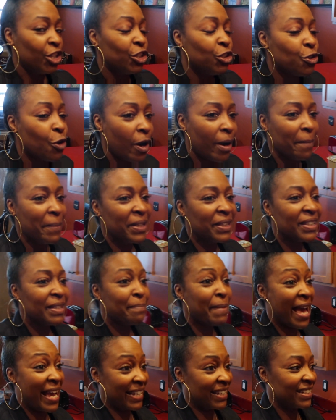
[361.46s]

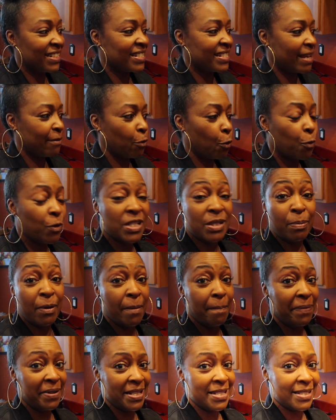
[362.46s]
Normally, back in the day when we used
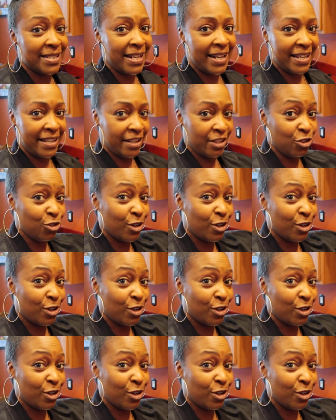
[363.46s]
to put buns in our hair,